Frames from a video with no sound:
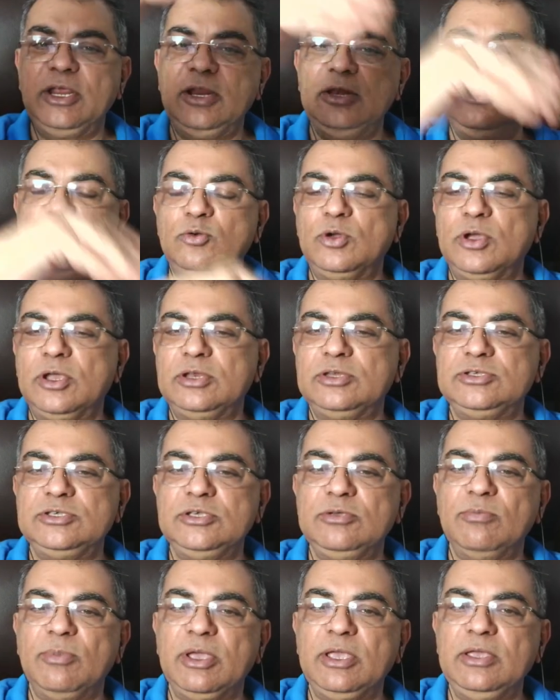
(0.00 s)
you can
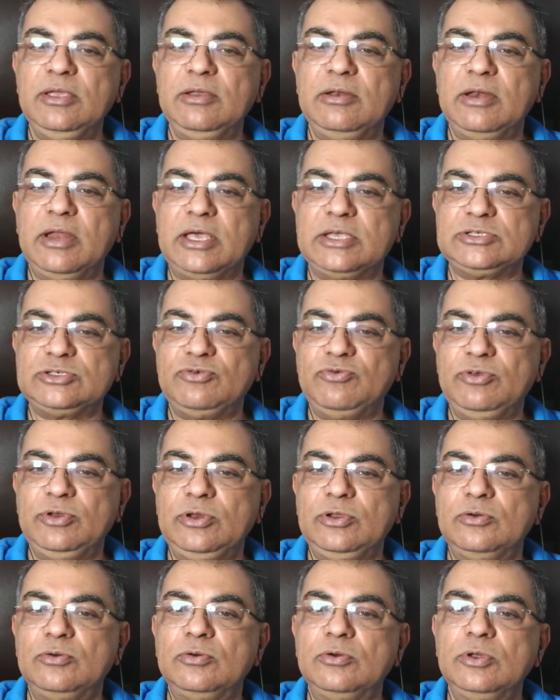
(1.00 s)
see my last
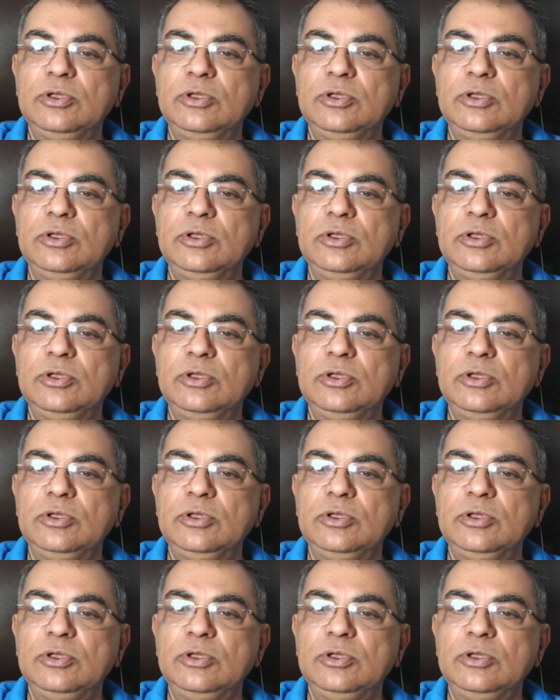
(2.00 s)
video.